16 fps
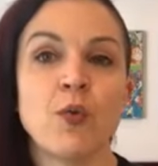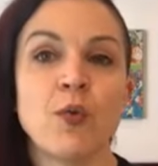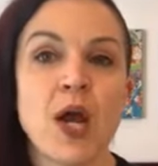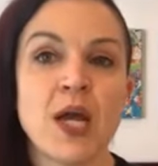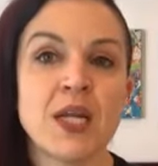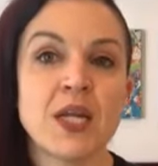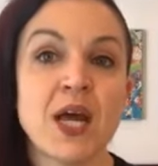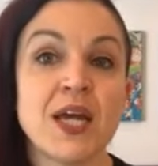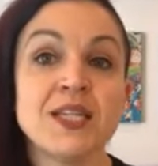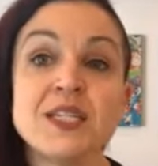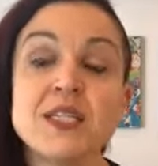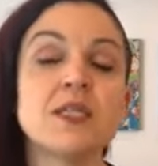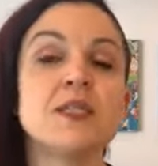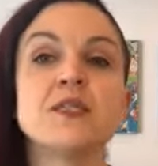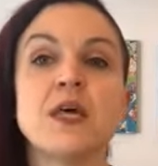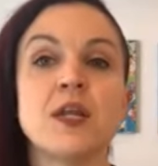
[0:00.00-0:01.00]
Ryan and I
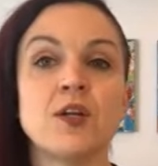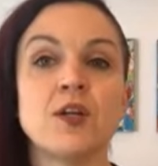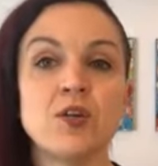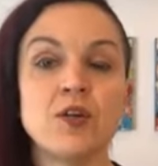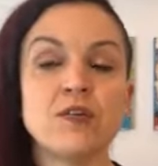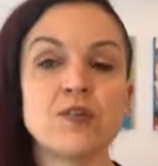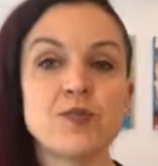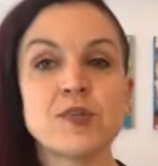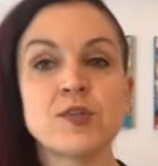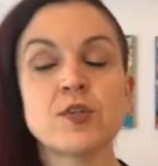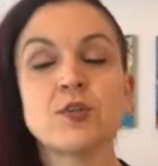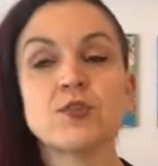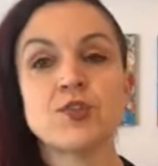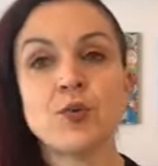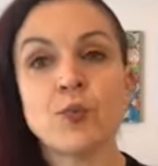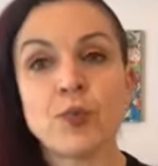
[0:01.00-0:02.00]
did set a New Year's
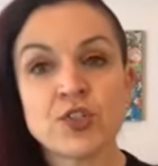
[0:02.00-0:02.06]
resolution,